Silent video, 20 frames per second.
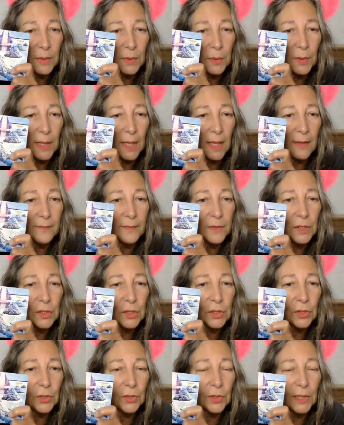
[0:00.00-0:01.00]
but we haven't
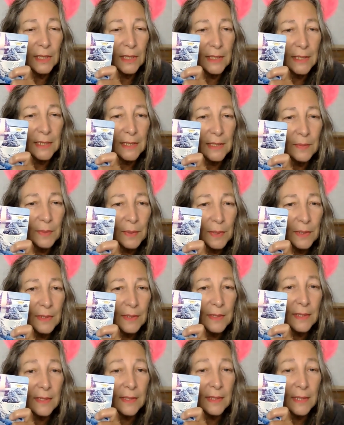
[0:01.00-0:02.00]
journeyed deeper. It's a